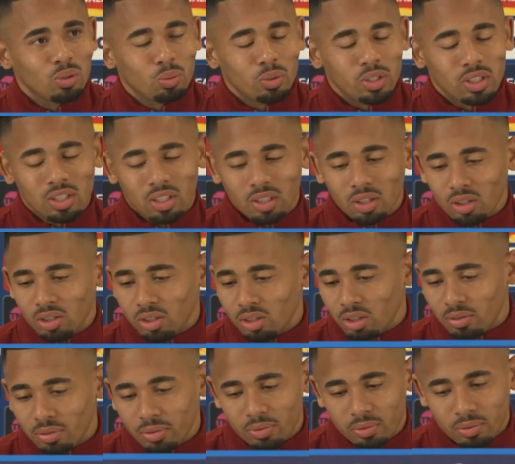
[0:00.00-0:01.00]
with a lot
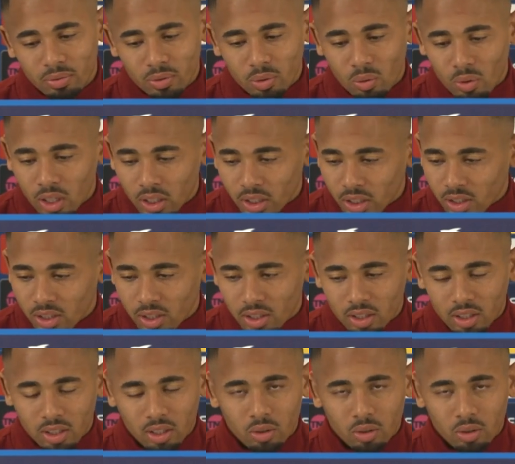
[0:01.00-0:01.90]
of quality,